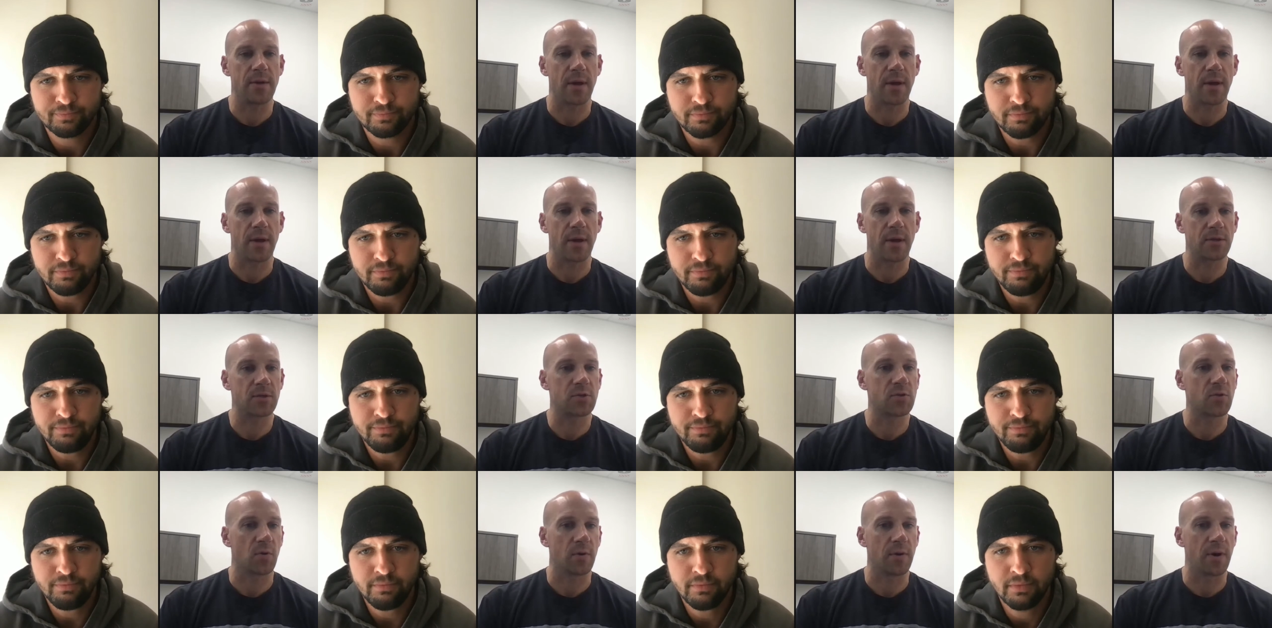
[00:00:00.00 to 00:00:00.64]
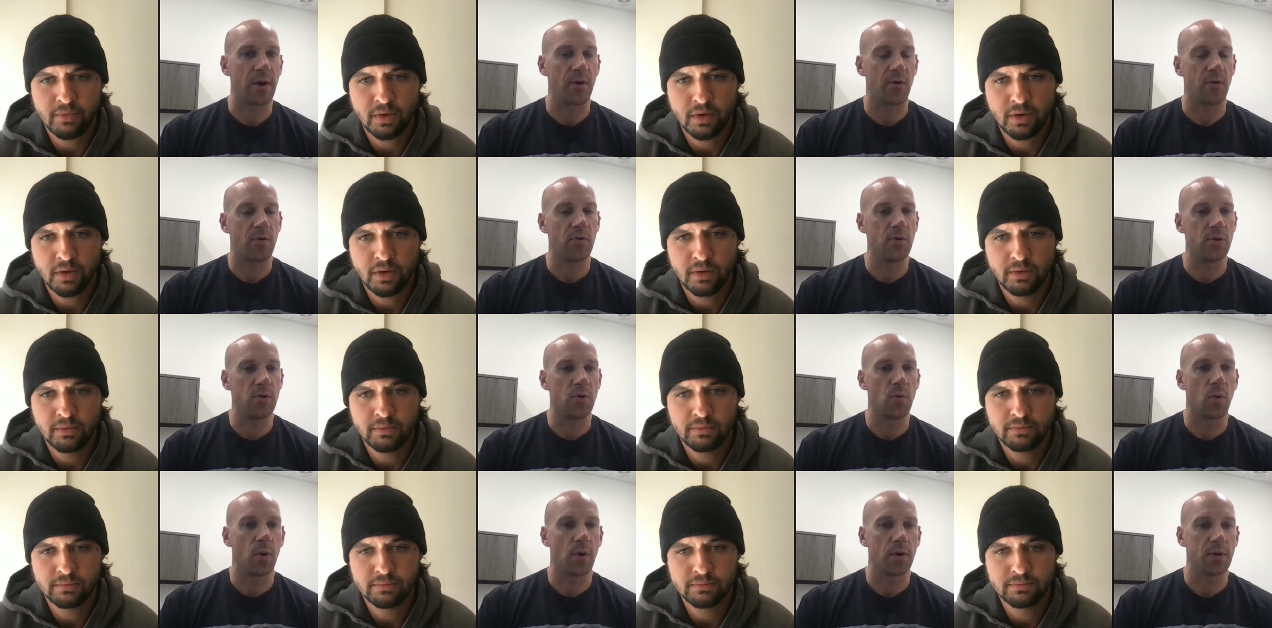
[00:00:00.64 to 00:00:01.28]
Speaker 1: A, you kind of like sorted out who
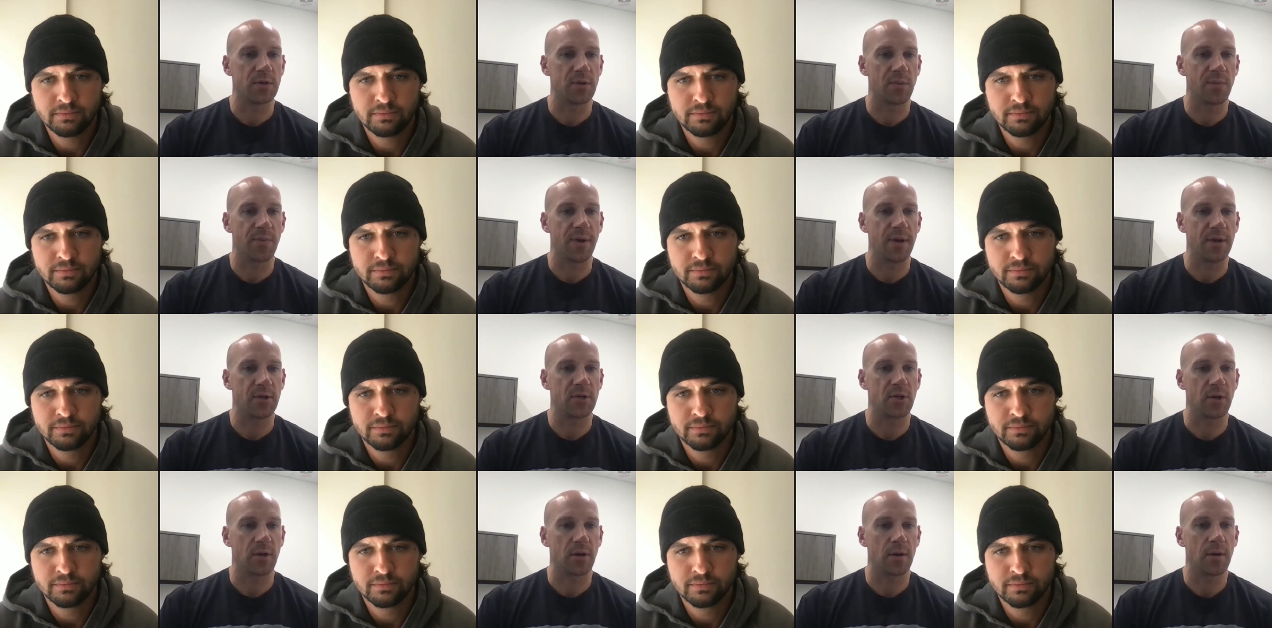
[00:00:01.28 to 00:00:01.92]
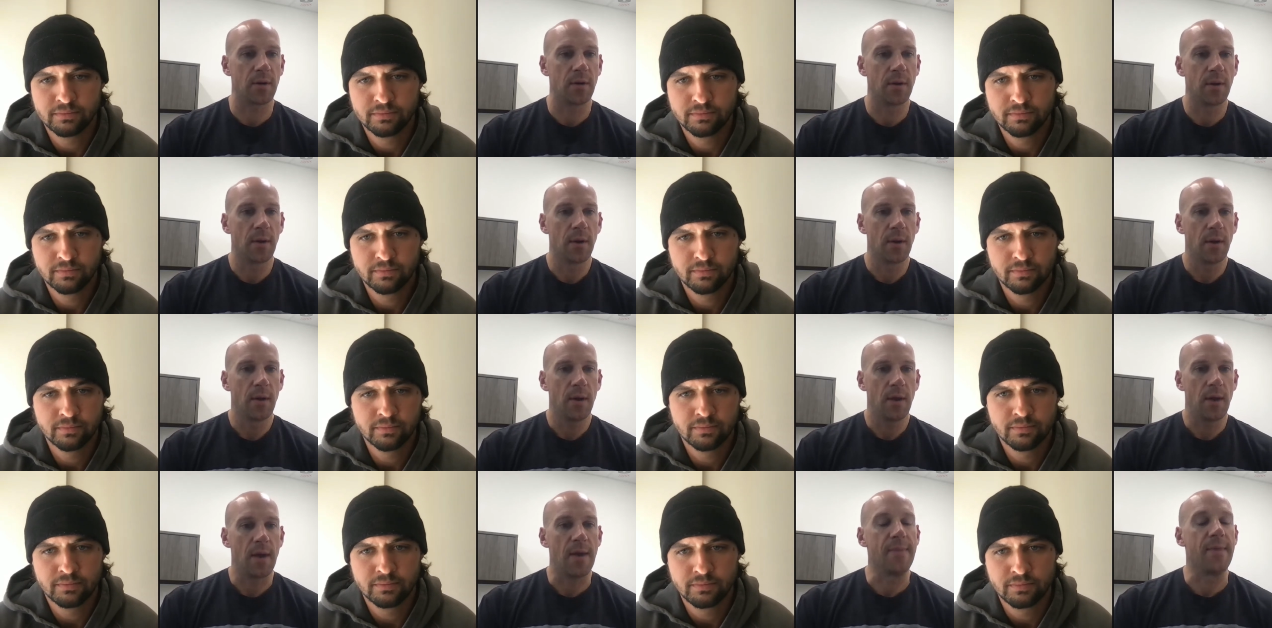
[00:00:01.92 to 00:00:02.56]
you were as a pitcher,
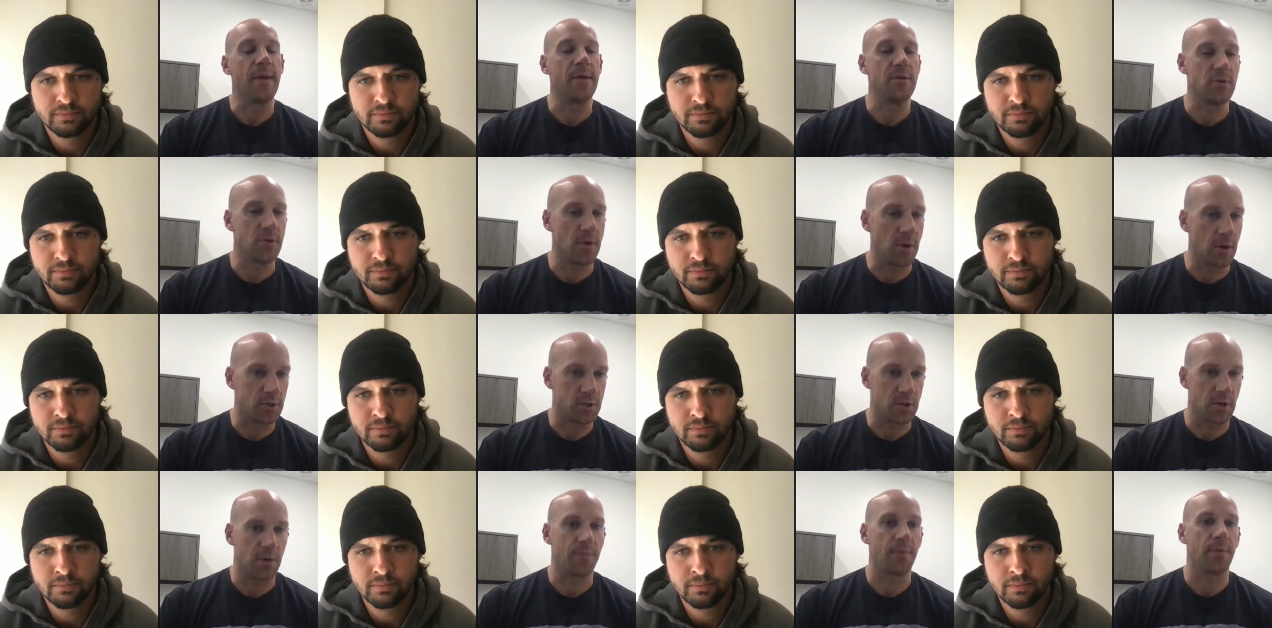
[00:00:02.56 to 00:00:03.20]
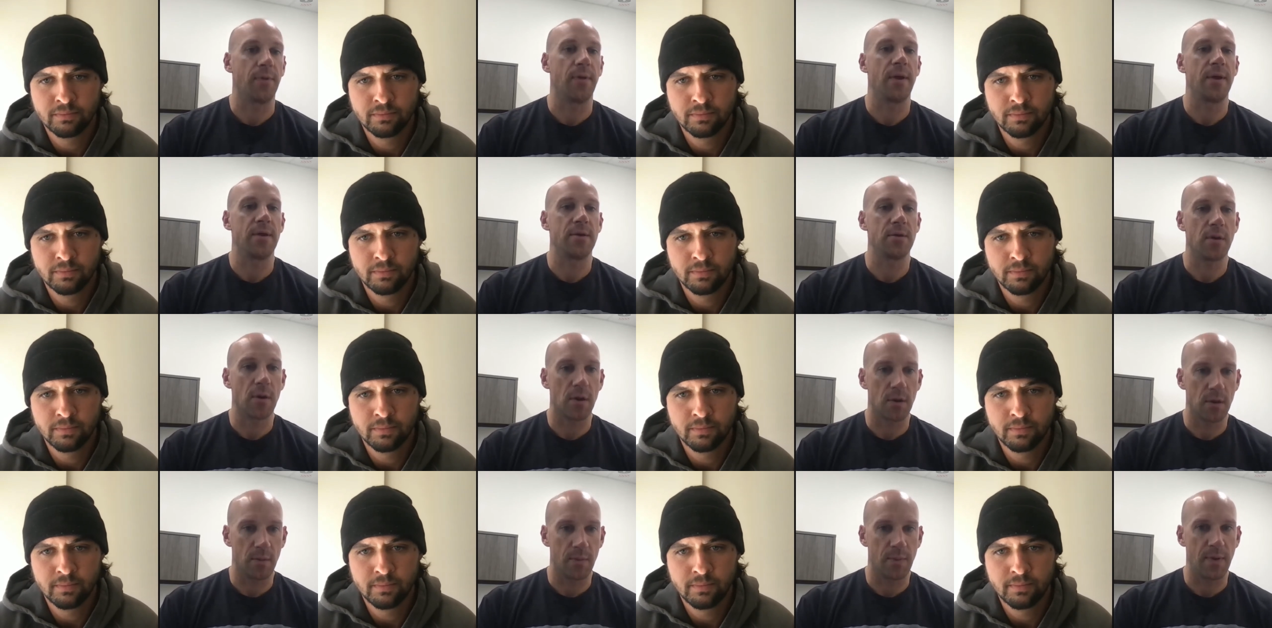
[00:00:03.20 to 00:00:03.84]
and then you go Triple A,
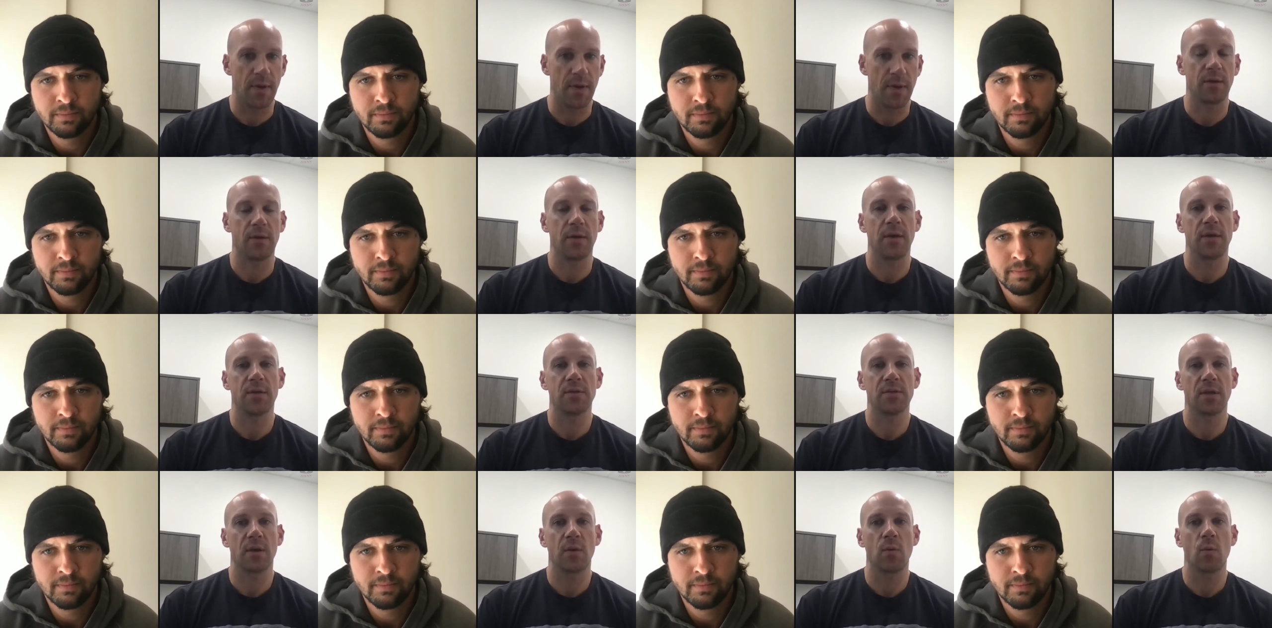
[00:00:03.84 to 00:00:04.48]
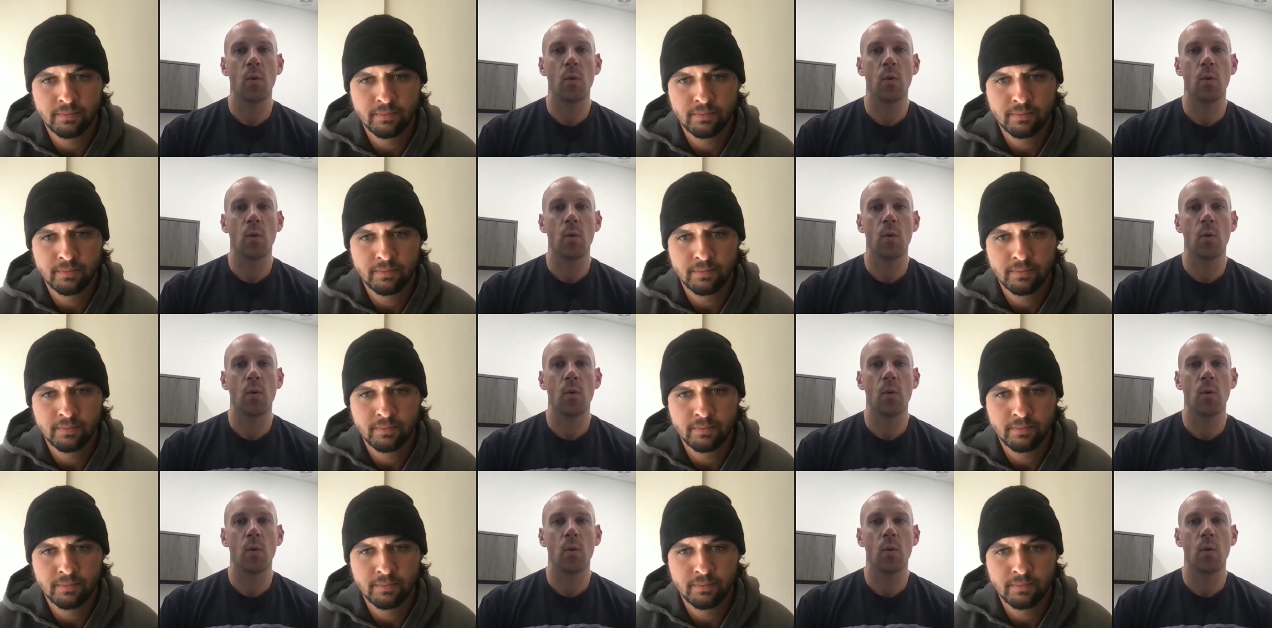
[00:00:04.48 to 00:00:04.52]
you go to the big leagues.